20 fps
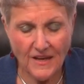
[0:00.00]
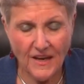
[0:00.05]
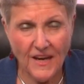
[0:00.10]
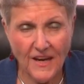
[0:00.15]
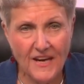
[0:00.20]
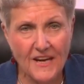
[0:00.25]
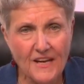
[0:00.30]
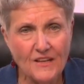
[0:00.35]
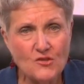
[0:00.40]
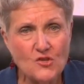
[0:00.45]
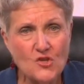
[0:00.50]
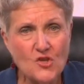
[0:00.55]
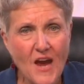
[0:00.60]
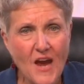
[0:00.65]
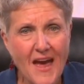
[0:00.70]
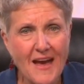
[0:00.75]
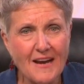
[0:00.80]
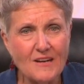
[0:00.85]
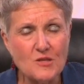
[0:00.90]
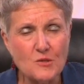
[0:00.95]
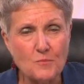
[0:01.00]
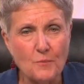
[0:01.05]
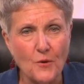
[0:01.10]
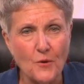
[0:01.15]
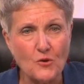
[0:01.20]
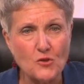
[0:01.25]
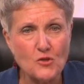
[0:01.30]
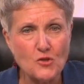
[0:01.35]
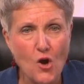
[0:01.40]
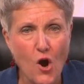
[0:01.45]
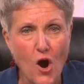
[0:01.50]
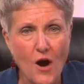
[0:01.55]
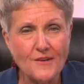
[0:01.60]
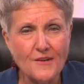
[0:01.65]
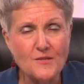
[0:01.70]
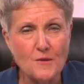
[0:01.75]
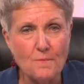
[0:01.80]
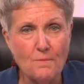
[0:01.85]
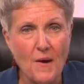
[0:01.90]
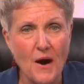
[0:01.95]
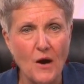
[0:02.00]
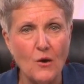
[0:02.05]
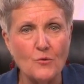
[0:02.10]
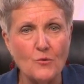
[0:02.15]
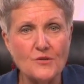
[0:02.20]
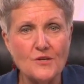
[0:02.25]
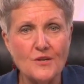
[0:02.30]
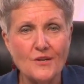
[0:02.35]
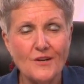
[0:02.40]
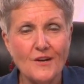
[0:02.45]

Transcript: Each expert talked about